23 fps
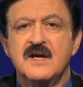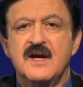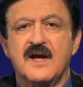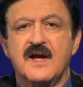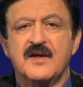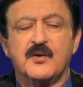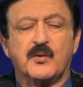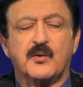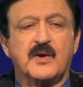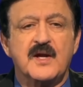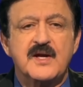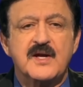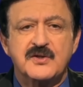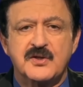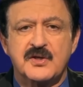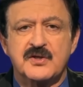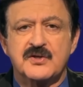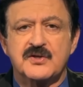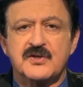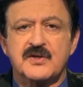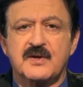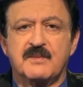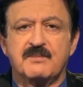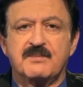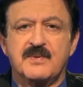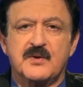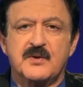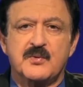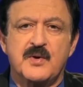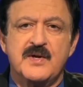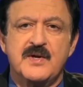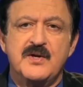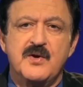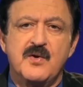and the relationship
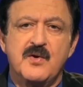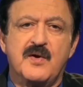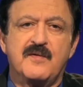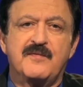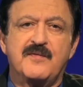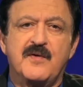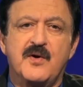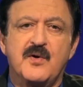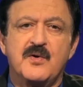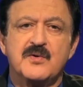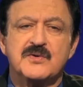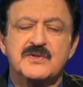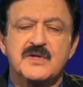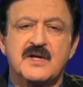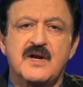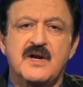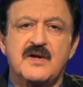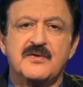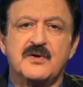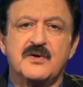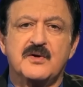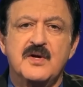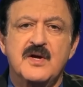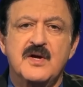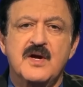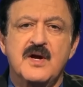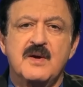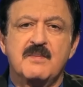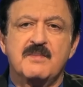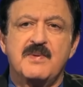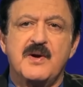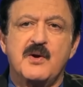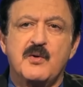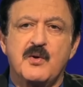between UFOs and other
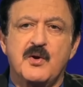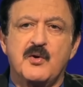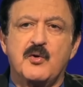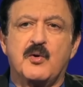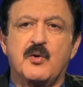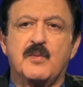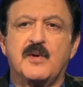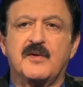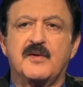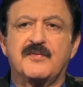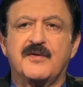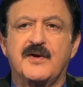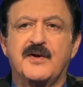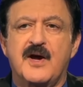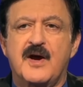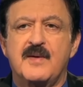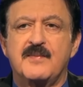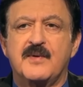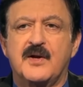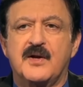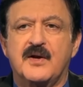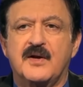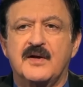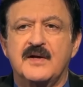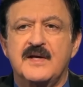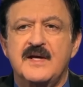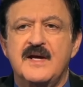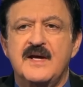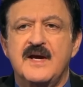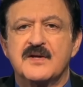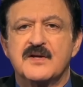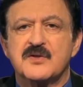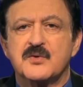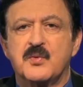paranormal phenomena.
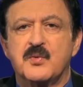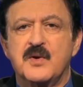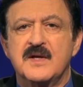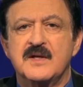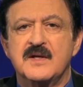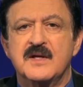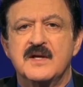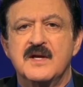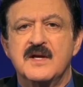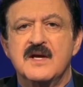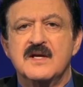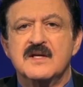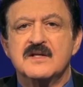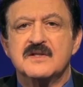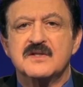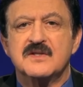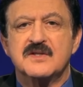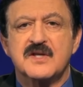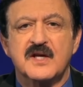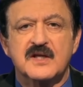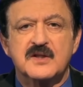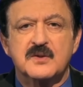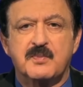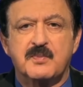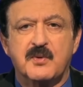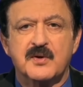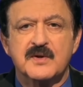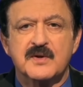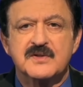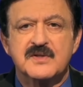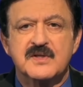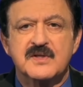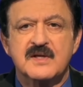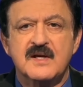He has written 6
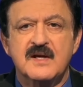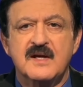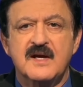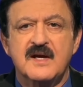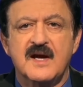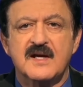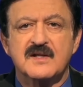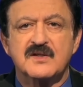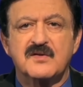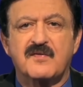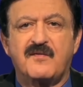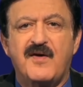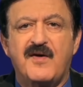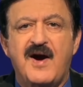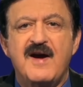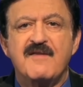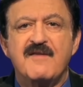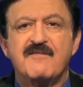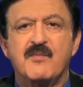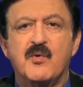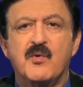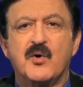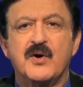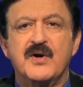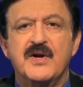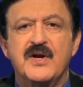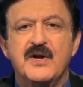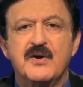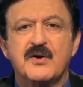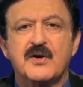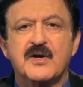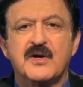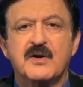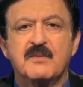books, has 5 more
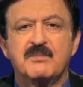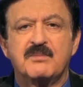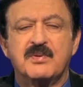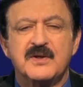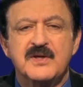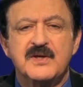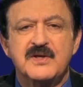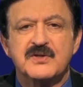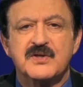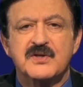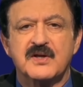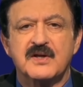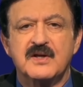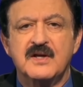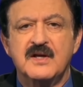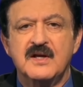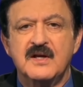near completion.